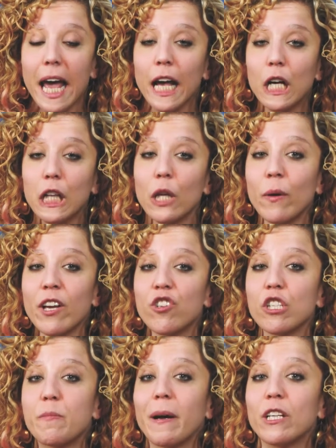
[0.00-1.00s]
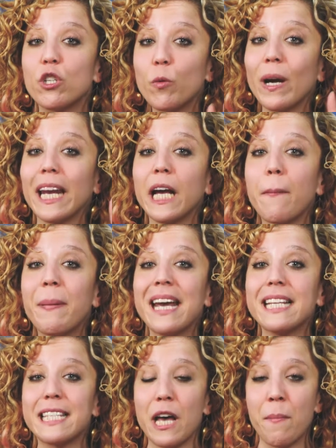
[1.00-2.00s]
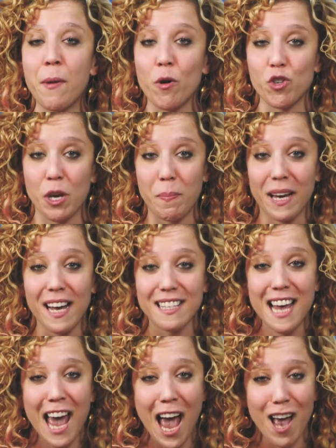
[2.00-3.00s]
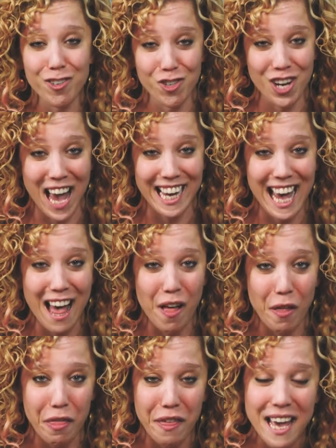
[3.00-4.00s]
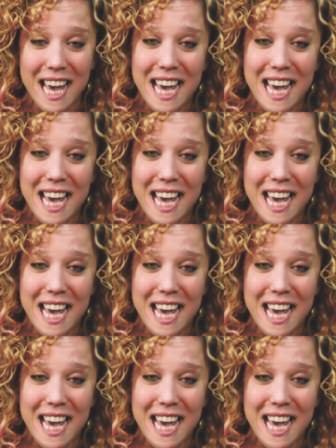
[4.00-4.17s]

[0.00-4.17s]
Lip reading: including just by tweeting a pizza emoji because #health.